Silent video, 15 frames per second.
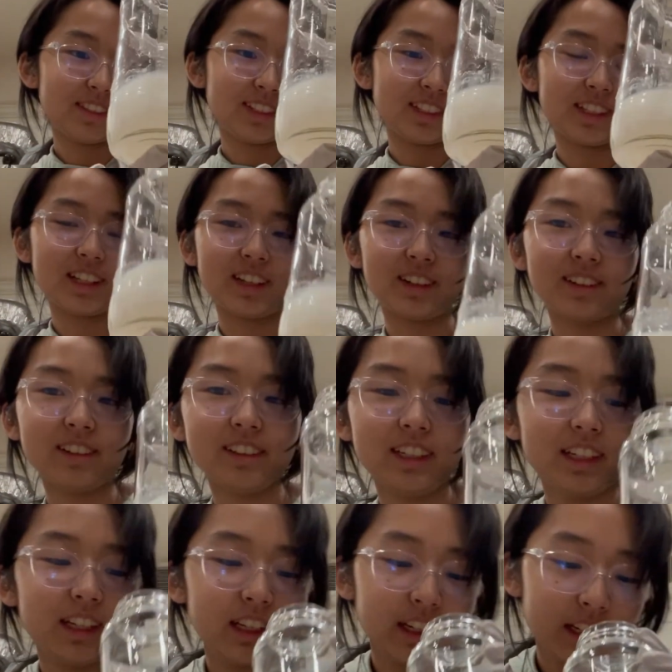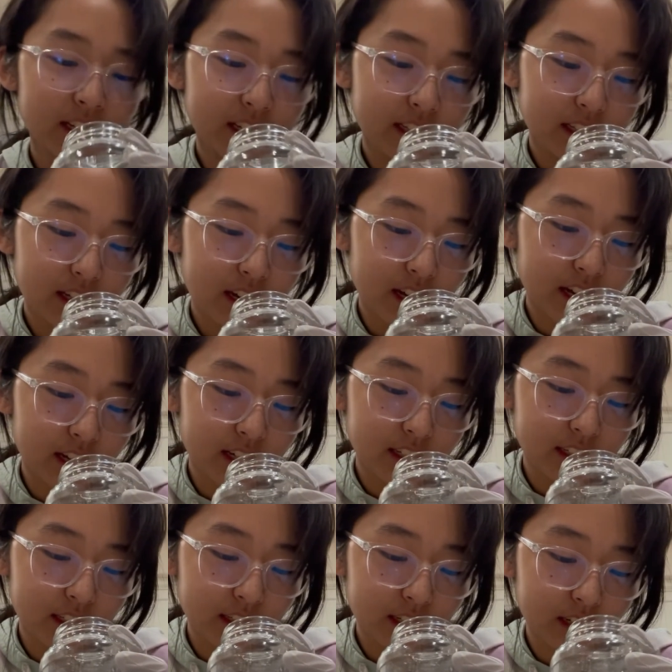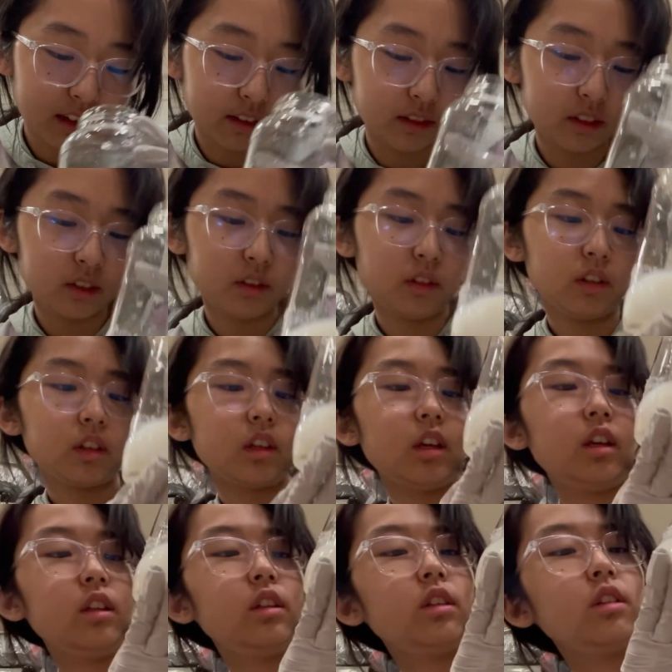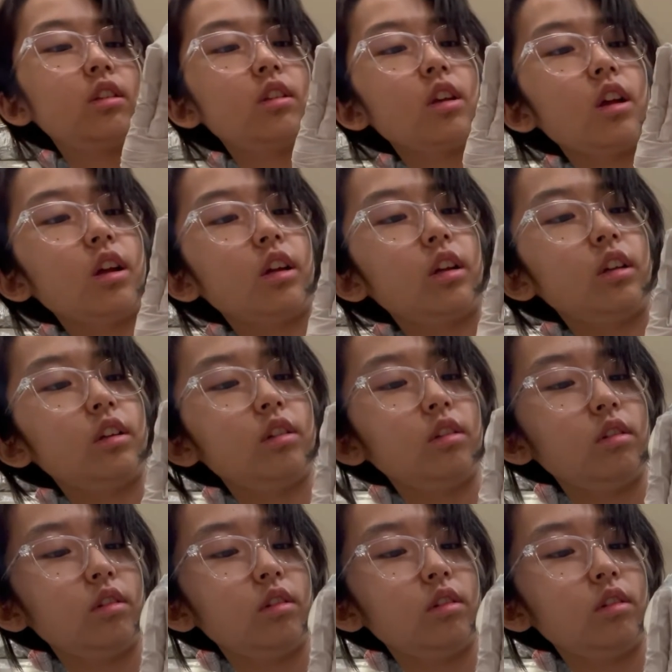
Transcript: So, yeah, and if you look inside,